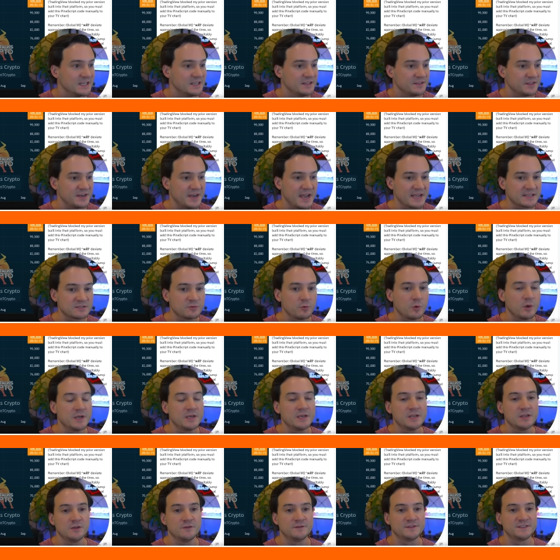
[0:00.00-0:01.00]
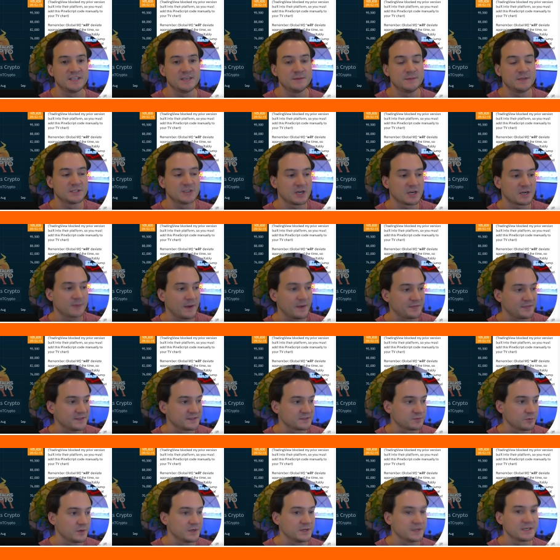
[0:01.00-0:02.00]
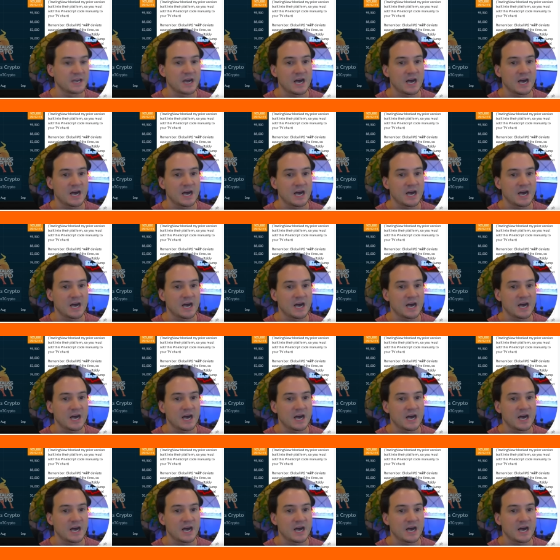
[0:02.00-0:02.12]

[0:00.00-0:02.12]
The next one, you've seen me talk about this one.